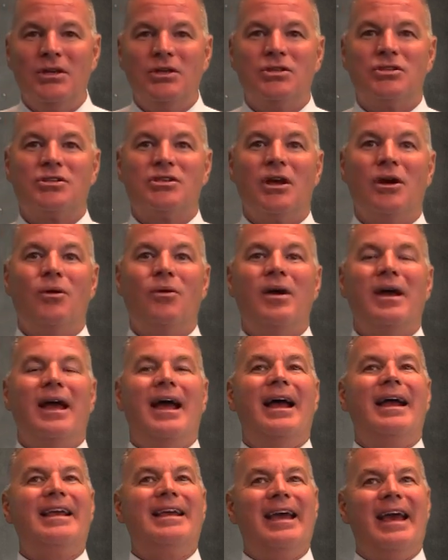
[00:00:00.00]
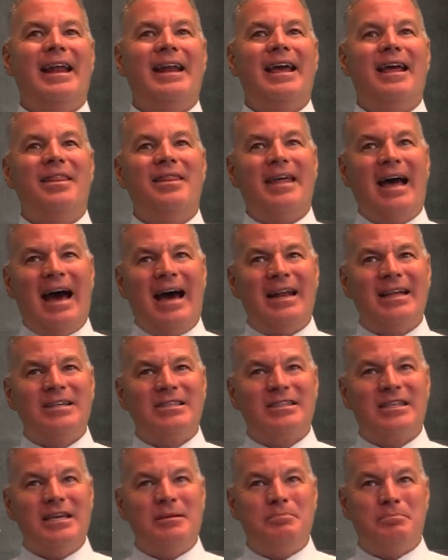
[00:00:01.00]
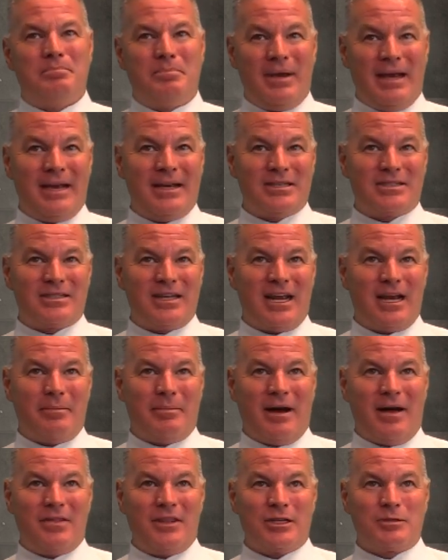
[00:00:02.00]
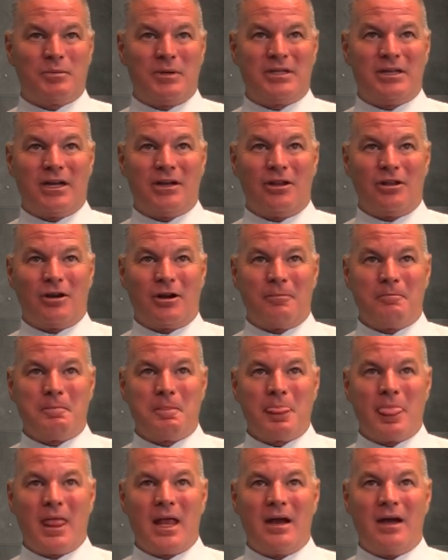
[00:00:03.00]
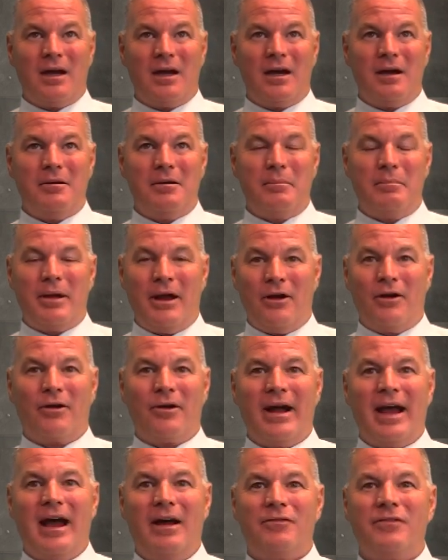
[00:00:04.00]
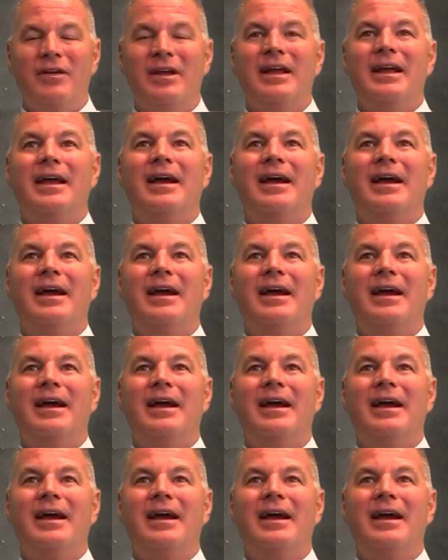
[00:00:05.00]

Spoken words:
So again, that is the biggest thing about this particular paragraph.